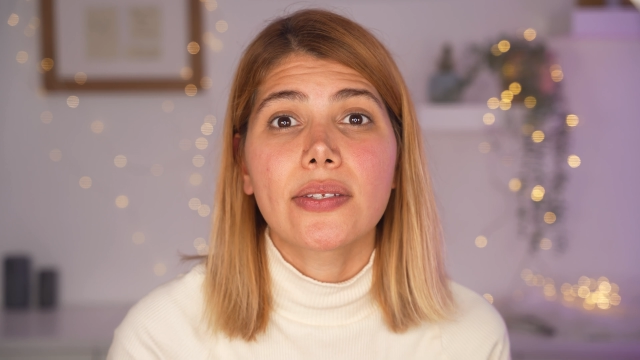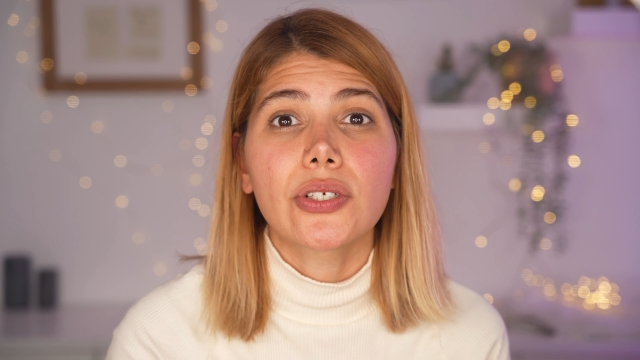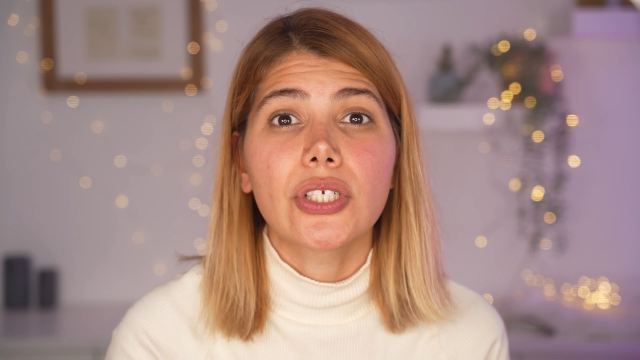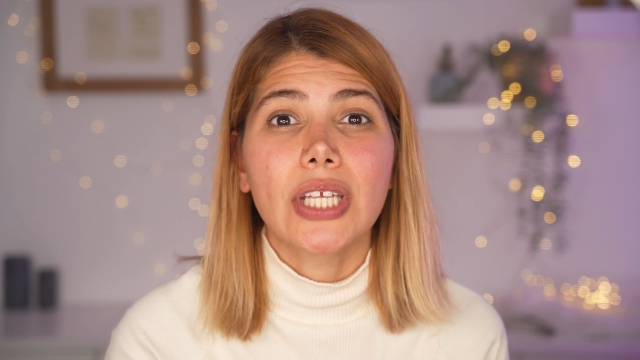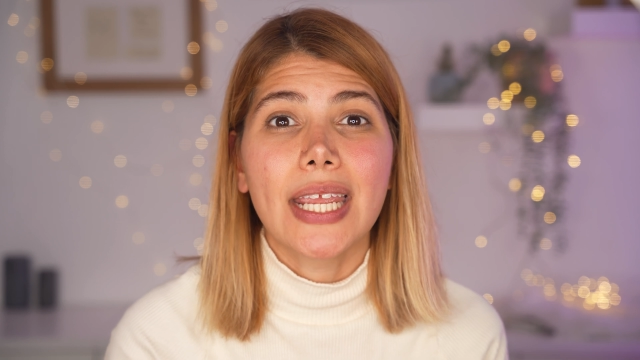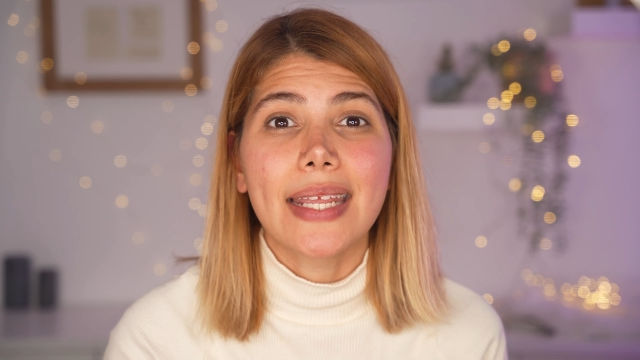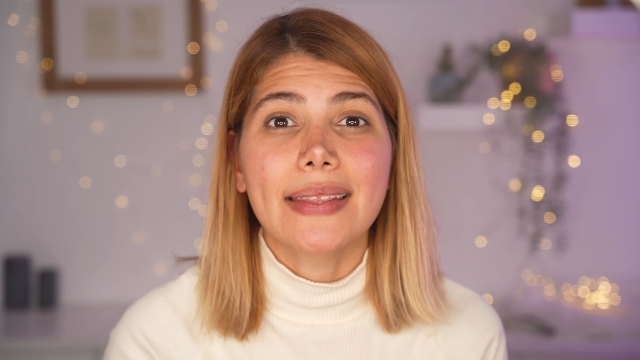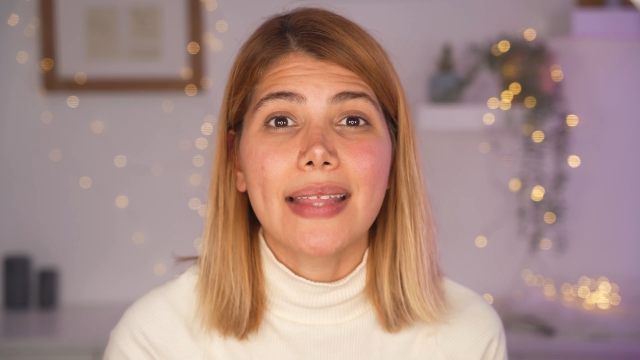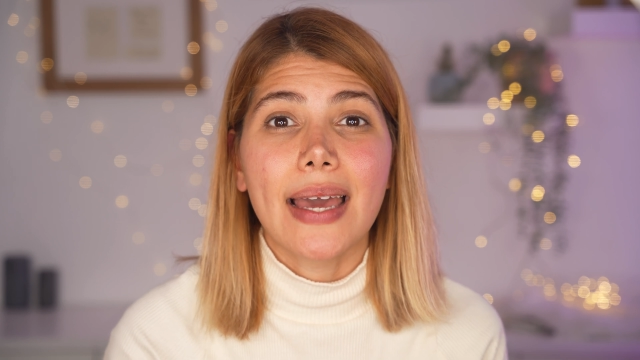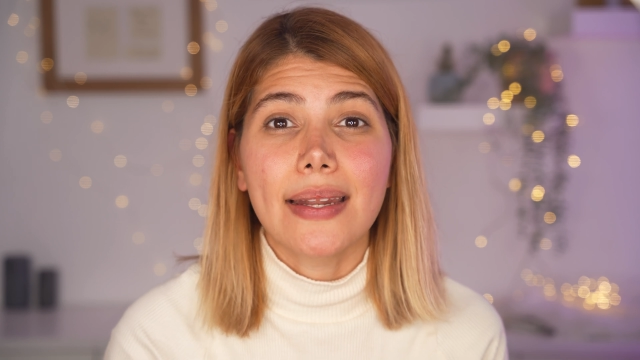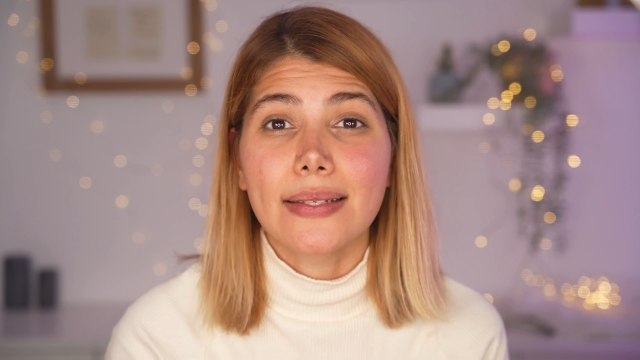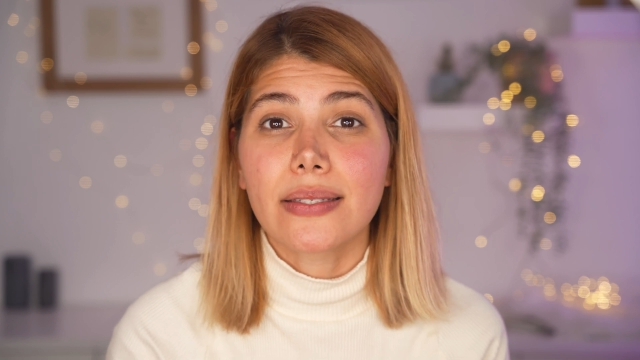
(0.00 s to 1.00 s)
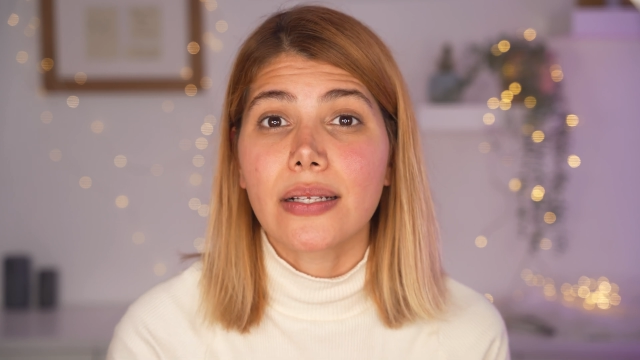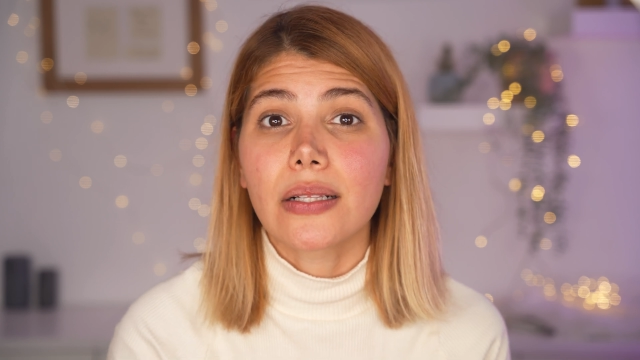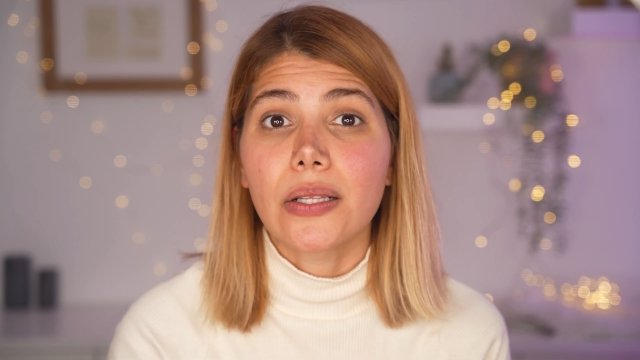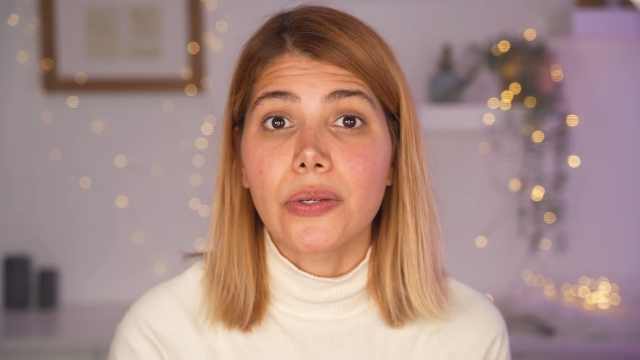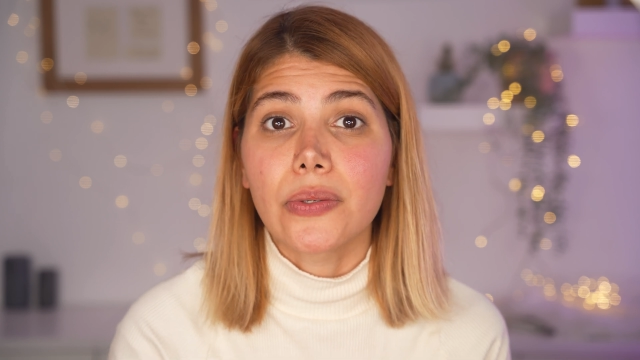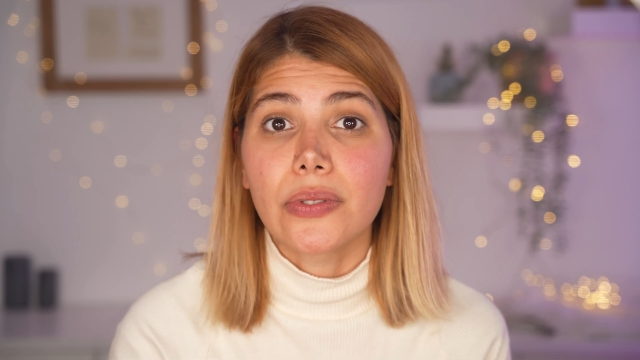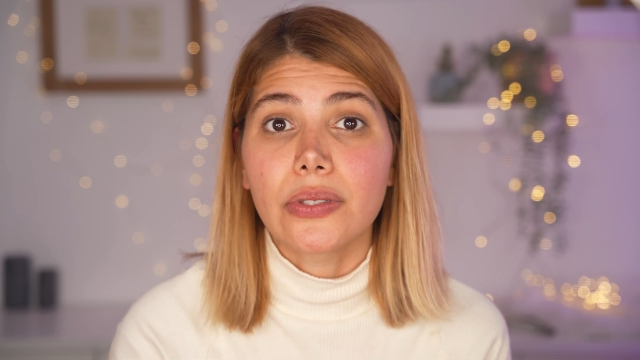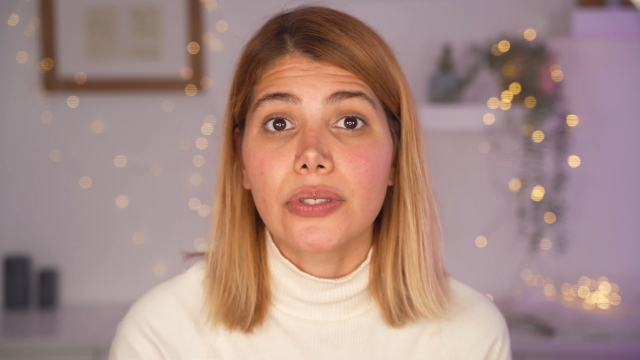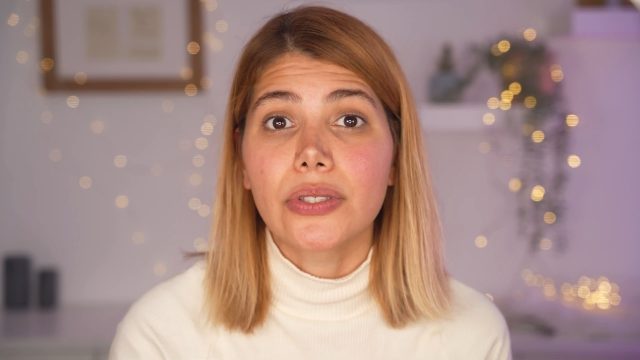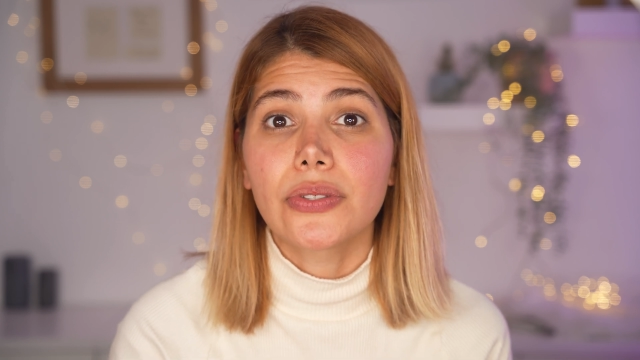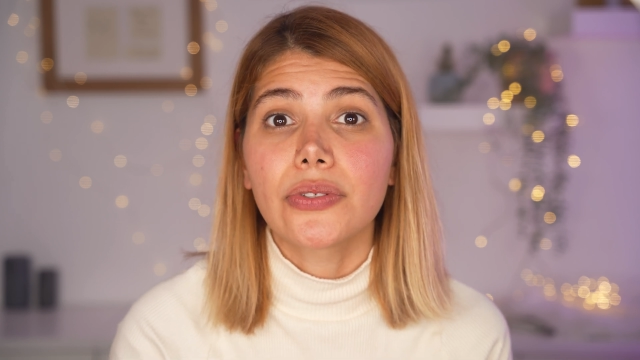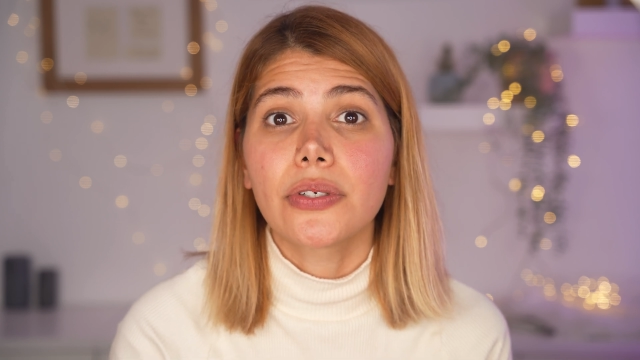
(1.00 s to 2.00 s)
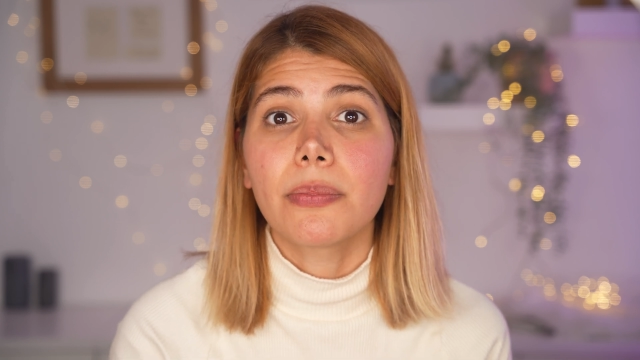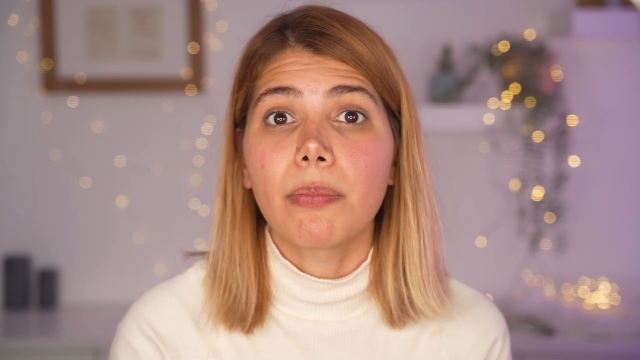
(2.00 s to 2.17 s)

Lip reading: the shade that is closer to your